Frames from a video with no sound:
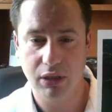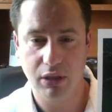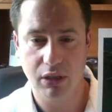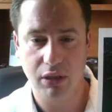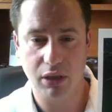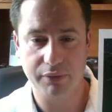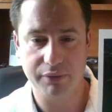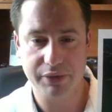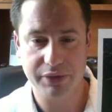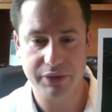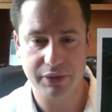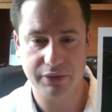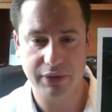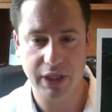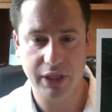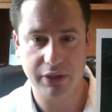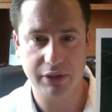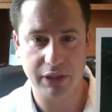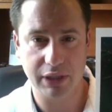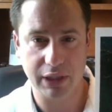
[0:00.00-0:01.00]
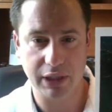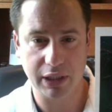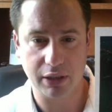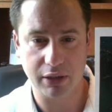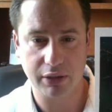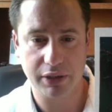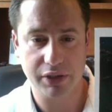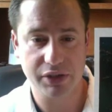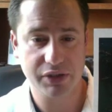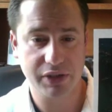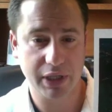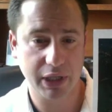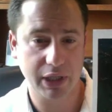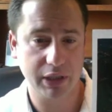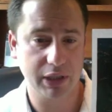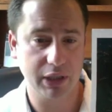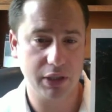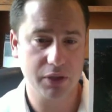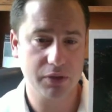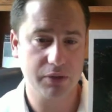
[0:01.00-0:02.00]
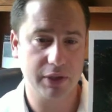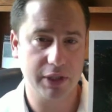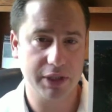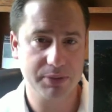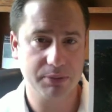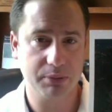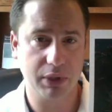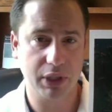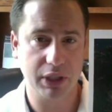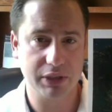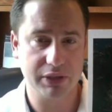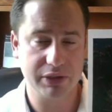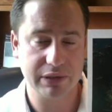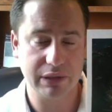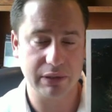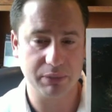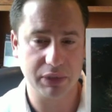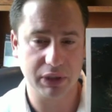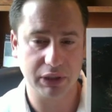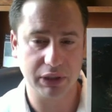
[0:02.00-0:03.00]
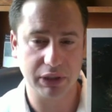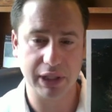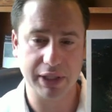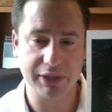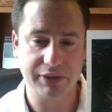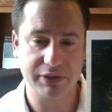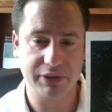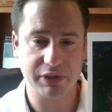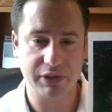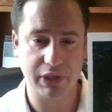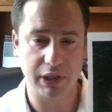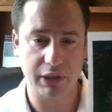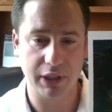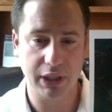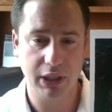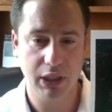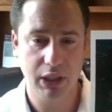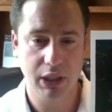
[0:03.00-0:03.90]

of the surrounding hair, a second hair transplant is typically necessary.